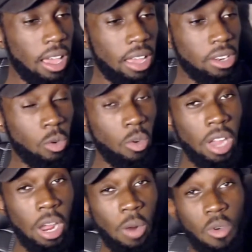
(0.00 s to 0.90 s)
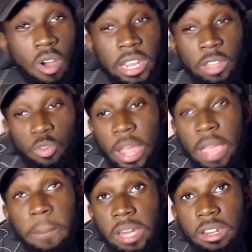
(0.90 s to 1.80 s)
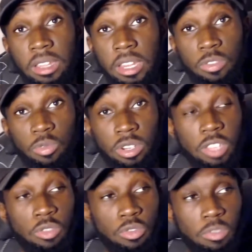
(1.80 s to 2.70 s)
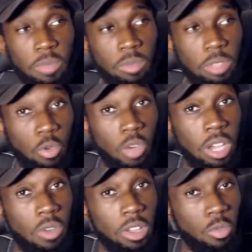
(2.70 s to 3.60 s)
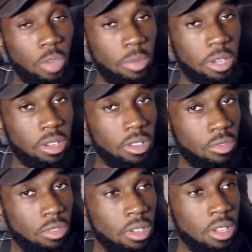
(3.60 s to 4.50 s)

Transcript: The one I wanted is way better than this one. This one's just big, but the one I want is way better than this one.